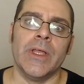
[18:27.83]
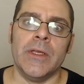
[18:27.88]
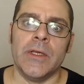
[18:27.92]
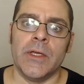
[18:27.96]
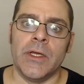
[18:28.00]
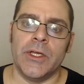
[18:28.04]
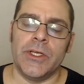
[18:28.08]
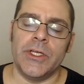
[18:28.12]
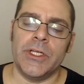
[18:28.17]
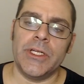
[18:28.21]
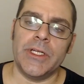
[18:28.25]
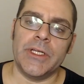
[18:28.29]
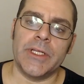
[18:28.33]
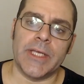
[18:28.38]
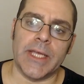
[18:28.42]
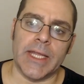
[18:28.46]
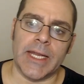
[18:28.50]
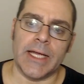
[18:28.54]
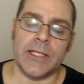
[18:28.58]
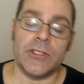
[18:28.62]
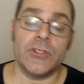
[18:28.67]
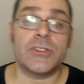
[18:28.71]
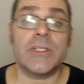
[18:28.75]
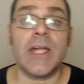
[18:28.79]
You need to get
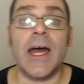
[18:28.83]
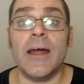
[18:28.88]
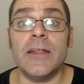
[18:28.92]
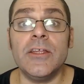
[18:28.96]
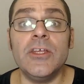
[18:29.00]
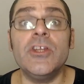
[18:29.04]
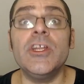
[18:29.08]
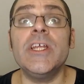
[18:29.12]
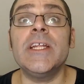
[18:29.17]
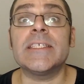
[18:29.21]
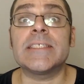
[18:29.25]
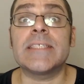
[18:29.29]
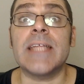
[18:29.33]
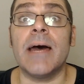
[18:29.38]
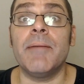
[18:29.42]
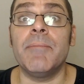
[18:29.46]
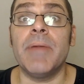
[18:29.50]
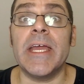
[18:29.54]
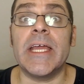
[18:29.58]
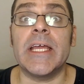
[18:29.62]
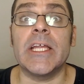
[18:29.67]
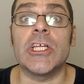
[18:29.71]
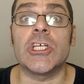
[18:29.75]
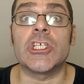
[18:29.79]
out, and you need to stop
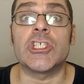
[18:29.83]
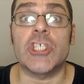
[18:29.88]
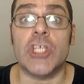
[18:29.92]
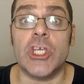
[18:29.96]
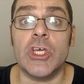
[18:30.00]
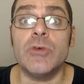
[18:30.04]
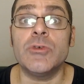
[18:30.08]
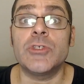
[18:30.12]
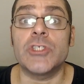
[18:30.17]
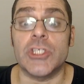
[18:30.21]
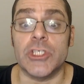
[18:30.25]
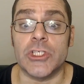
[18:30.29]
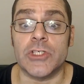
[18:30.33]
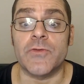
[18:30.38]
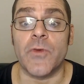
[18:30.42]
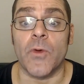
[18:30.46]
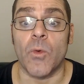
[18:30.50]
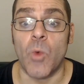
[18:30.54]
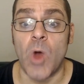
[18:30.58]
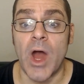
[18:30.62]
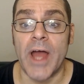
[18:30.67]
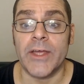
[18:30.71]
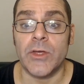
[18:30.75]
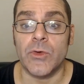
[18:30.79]
making excuses for
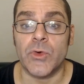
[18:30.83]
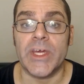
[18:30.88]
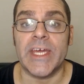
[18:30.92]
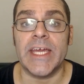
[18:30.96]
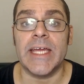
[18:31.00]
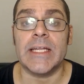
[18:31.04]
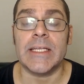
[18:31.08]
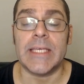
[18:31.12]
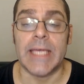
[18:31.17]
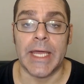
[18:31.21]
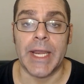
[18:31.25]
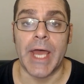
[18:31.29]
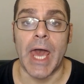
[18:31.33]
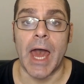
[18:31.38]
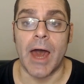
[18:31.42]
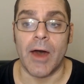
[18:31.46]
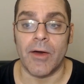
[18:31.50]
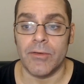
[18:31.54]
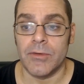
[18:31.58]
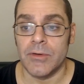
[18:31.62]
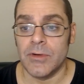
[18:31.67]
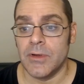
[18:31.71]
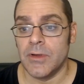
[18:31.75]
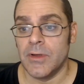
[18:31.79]
why you can't get out.
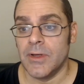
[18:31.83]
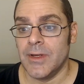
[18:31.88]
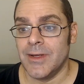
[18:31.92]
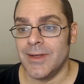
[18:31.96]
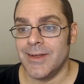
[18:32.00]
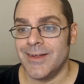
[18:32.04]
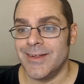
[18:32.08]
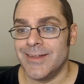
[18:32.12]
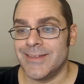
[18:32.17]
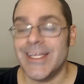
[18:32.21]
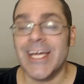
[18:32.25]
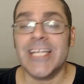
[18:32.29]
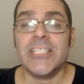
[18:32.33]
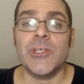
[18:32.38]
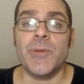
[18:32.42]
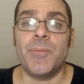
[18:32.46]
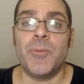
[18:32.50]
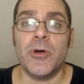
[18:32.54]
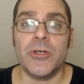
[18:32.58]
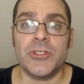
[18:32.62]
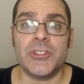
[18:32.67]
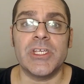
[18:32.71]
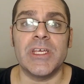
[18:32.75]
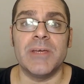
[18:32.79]
That's a
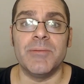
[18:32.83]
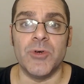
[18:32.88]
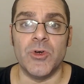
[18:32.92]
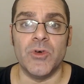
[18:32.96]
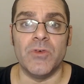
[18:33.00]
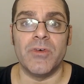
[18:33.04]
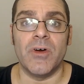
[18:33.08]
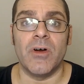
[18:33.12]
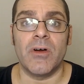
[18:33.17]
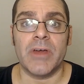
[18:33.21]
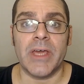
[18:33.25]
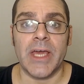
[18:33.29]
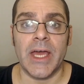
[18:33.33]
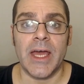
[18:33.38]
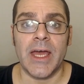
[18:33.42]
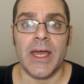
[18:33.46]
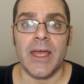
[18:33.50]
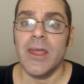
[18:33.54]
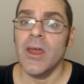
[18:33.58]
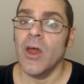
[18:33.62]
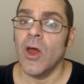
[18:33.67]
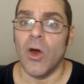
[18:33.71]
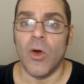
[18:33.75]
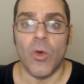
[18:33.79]
pussy move,
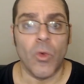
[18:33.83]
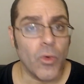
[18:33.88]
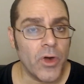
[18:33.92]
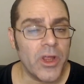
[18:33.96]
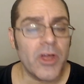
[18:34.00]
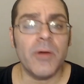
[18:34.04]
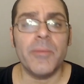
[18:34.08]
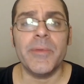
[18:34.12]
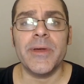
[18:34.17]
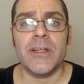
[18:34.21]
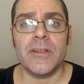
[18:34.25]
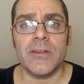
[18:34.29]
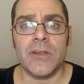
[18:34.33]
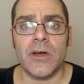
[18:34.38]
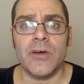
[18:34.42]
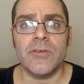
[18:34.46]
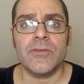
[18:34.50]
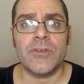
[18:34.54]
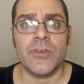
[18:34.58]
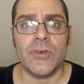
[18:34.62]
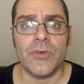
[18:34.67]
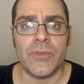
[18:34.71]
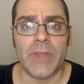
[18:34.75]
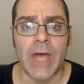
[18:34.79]
okay? Real men
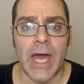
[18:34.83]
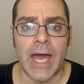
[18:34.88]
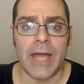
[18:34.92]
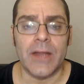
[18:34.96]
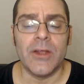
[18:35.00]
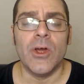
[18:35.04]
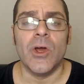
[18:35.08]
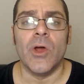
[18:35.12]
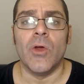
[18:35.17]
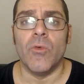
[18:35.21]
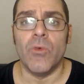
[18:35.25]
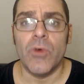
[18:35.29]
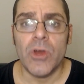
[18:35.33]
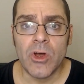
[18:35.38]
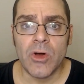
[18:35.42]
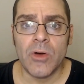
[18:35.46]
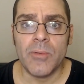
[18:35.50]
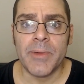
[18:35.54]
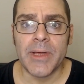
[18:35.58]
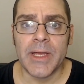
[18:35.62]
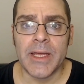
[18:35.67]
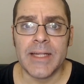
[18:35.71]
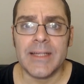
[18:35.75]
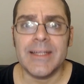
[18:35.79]
don't do that. Real
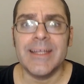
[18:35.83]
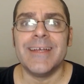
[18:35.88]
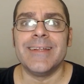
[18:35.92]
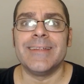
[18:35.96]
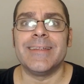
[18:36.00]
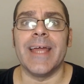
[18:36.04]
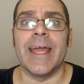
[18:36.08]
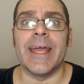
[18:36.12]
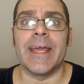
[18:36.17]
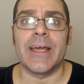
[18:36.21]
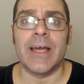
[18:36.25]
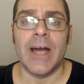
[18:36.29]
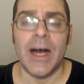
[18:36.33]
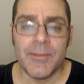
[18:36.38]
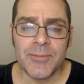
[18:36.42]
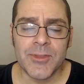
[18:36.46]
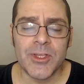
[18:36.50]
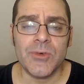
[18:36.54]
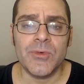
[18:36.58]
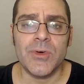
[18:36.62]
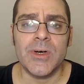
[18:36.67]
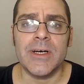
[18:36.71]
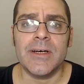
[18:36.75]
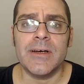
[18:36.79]
men, they come
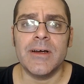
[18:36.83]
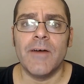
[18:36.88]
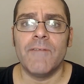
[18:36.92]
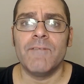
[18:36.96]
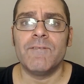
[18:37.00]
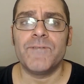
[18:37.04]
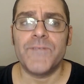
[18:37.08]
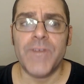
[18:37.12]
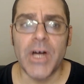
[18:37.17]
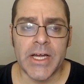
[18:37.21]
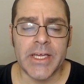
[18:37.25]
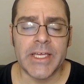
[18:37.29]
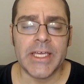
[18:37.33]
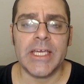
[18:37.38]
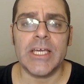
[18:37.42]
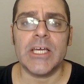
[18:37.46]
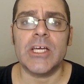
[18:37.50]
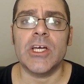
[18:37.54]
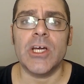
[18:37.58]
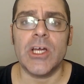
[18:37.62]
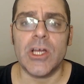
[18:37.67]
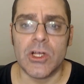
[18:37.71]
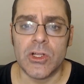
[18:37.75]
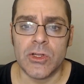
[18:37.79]
to a fucking
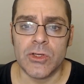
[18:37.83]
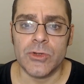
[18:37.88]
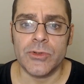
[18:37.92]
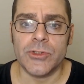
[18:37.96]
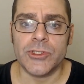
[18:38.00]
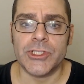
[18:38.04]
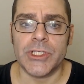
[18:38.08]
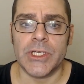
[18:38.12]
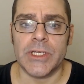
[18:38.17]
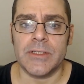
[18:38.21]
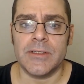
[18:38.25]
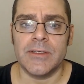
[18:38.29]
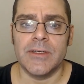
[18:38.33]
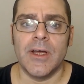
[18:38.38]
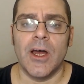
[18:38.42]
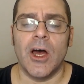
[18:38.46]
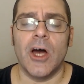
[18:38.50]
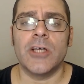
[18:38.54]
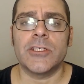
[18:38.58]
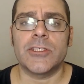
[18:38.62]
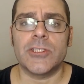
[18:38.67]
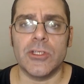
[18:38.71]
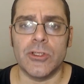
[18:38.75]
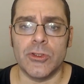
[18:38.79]
conclusion,
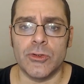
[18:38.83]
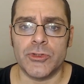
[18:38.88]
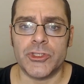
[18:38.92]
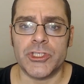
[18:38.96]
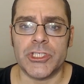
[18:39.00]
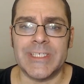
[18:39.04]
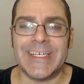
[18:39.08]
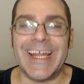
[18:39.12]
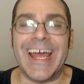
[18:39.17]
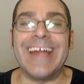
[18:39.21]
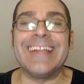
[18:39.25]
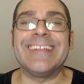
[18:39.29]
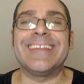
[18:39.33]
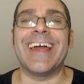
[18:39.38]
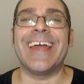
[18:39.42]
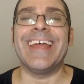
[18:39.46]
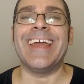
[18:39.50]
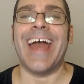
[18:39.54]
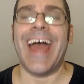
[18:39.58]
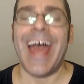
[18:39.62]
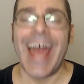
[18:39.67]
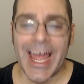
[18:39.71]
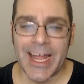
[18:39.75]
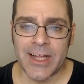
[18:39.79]
a solution, and they
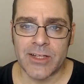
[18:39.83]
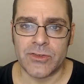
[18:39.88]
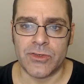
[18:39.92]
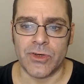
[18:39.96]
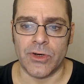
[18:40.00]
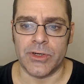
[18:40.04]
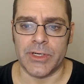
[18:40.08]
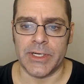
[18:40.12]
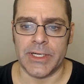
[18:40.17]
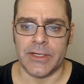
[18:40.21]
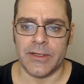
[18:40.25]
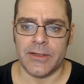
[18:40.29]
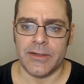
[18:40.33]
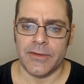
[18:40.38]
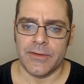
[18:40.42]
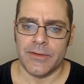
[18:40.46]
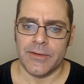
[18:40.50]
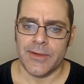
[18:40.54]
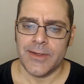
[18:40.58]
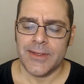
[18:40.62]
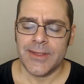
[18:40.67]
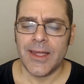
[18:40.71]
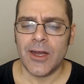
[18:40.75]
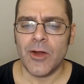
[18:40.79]
act on it.
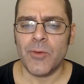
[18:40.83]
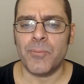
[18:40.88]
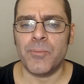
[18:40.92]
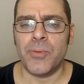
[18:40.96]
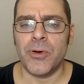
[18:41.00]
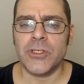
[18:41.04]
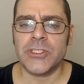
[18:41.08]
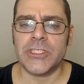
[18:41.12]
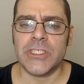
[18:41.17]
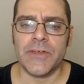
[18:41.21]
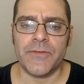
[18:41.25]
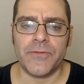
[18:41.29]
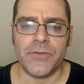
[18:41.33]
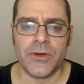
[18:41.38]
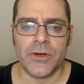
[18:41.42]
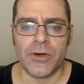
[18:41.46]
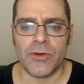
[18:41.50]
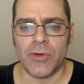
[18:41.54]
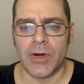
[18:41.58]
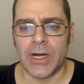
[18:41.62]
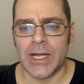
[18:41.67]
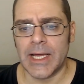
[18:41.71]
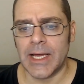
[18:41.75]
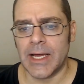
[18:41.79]
They don't pussyfoot
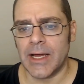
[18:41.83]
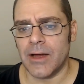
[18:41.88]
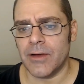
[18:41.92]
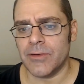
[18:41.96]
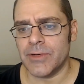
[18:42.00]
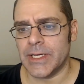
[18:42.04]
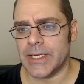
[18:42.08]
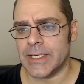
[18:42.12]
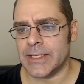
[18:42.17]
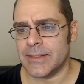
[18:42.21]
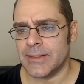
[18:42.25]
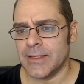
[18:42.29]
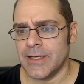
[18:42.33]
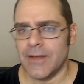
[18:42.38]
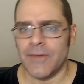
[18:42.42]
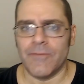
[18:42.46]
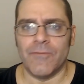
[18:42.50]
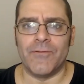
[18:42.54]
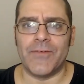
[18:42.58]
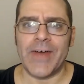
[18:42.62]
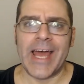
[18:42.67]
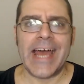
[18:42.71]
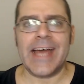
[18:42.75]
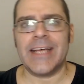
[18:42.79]
around and
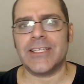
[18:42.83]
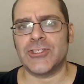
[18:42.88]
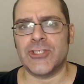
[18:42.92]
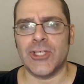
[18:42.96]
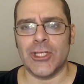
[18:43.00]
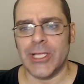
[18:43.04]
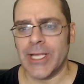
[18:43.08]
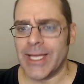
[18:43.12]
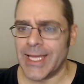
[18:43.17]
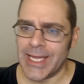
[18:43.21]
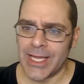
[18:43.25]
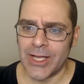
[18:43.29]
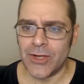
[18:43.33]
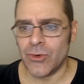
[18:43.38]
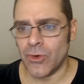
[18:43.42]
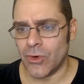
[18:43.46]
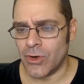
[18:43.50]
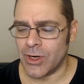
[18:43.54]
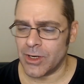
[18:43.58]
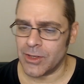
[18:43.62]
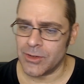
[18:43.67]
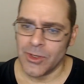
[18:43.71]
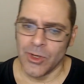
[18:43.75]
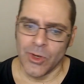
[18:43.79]
vacillate
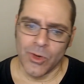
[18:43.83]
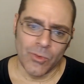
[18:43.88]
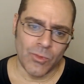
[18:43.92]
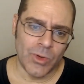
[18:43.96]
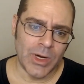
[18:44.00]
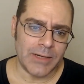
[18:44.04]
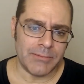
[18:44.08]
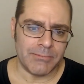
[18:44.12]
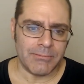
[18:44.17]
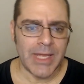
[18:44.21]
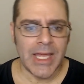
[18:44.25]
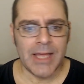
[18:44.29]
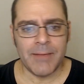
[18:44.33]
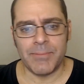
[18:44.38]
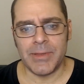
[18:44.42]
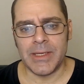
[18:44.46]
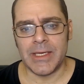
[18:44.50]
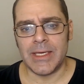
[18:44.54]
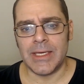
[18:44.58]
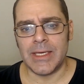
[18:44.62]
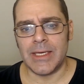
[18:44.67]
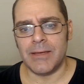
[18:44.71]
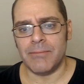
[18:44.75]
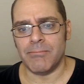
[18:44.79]
on what
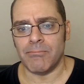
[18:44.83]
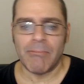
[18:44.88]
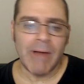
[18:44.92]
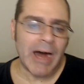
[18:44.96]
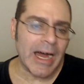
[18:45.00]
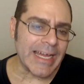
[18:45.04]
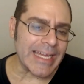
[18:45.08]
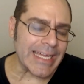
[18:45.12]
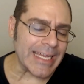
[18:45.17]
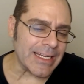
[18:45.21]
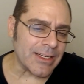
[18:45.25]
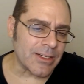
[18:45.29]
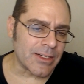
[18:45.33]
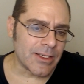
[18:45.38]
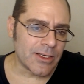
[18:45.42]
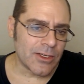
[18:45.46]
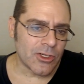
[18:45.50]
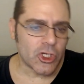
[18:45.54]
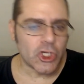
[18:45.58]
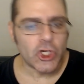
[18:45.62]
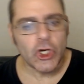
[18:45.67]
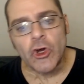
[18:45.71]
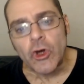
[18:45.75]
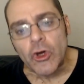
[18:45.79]
maybe might,
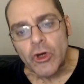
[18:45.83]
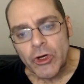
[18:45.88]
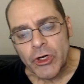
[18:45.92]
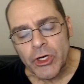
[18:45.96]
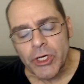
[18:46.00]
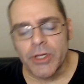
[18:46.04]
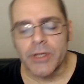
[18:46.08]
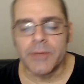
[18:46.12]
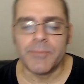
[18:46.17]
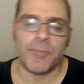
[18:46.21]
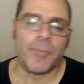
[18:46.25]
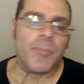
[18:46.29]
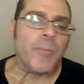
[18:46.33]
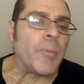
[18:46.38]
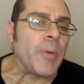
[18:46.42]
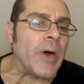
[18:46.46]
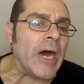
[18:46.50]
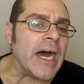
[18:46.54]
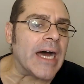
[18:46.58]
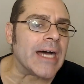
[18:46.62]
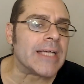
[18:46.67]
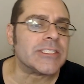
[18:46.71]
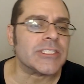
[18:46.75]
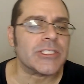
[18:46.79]
could
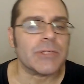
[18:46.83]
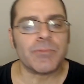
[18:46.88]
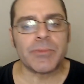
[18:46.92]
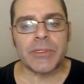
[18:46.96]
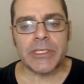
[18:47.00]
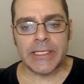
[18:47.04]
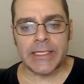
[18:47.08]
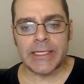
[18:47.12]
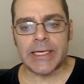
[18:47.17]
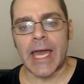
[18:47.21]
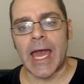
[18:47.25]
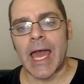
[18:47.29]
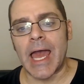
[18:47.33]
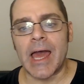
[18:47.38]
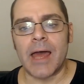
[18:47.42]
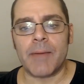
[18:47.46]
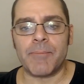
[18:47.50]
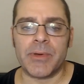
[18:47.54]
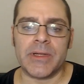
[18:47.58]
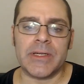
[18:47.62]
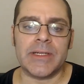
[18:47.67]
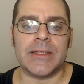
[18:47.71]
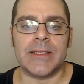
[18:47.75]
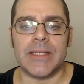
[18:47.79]
possibly
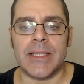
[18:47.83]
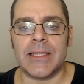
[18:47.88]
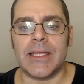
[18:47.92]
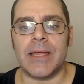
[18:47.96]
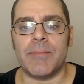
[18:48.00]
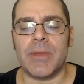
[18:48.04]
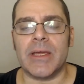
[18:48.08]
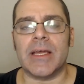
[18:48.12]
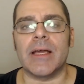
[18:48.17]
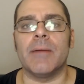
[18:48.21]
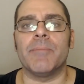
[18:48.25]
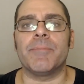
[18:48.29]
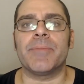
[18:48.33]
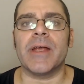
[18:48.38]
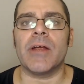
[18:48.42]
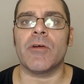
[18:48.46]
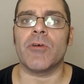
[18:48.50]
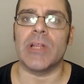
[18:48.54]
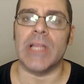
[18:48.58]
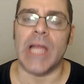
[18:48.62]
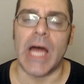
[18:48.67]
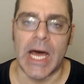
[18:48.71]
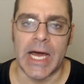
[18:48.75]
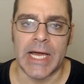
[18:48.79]
happen, and then they become
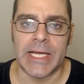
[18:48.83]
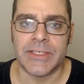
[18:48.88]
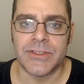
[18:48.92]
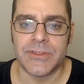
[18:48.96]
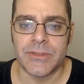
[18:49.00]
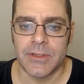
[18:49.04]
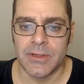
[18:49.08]
paralyzed